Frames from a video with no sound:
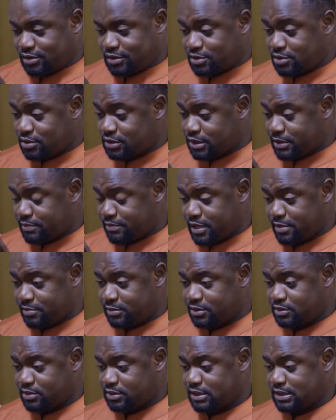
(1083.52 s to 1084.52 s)
just a mere
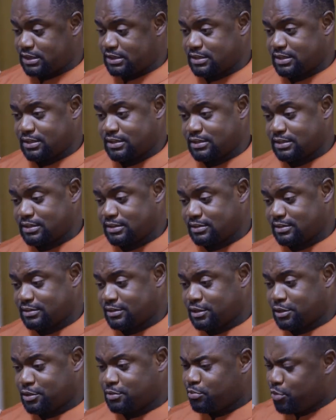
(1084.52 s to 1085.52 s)
misunderstanding.
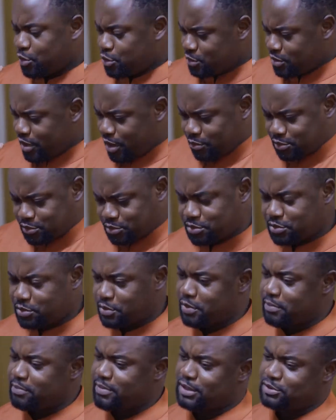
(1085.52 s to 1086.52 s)
But you know I was going to
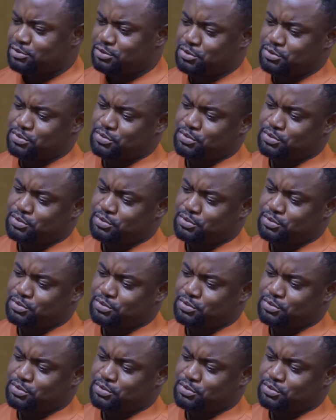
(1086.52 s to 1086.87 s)
come back to